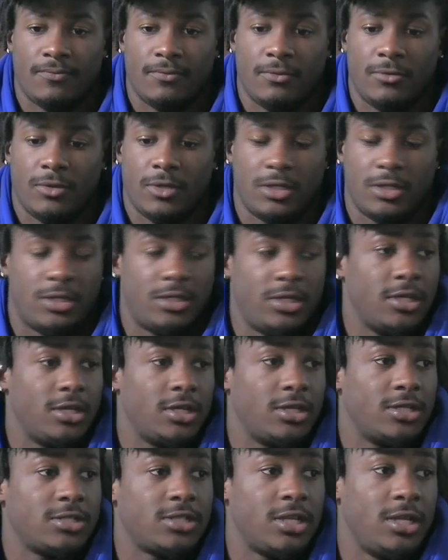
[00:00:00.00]
the
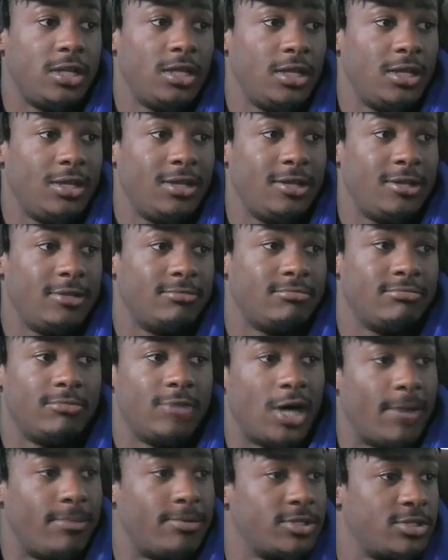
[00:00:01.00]
kids. They need
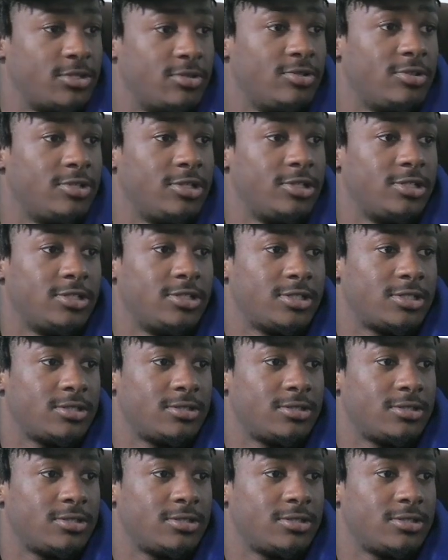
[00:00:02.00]
opportunities.